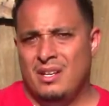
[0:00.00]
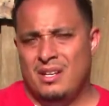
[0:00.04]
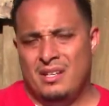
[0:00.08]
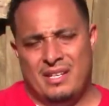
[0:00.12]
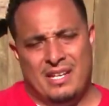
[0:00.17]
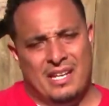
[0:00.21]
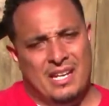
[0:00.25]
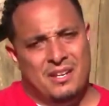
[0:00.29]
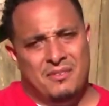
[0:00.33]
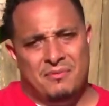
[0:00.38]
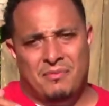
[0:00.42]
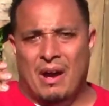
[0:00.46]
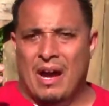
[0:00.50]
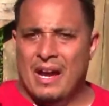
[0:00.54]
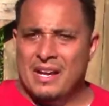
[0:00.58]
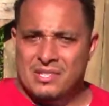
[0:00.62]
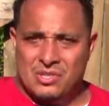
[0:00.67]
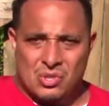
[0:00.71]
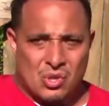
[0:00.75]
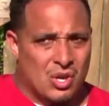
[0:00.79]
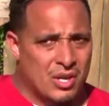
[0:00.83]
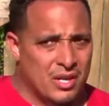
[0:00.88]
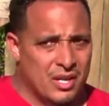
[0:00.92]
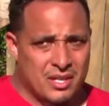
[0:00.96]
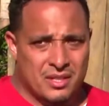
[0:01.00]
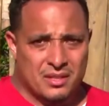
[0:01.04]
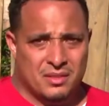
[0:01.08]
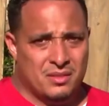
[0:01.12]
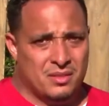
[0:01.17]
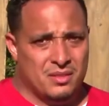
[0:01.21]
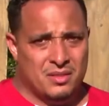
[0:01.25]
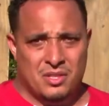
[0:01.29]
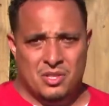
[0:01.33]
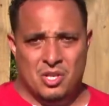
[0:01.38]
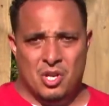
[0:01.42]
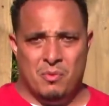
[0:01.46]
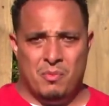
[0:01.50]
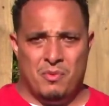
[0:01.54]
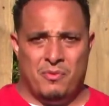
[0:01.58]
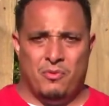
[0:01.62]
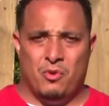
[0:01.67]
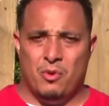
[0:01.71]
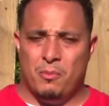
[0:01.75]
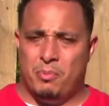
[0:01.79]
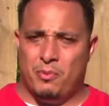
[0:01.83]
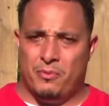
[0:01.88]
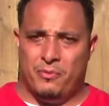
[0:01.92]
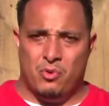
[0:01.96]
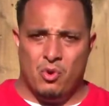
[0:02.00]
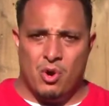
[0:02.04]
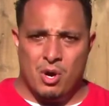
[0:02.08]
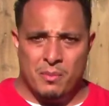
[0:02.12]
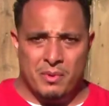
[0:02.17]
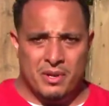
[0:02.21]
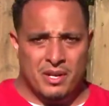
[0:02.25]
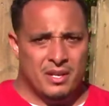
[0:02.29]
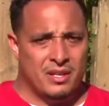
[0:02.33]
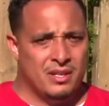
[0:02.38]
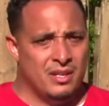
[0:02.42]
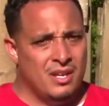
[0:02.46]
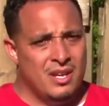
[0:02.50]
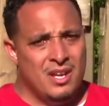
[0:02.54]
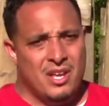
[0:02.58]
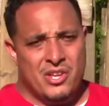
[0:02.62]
Get advice on it, before performing it.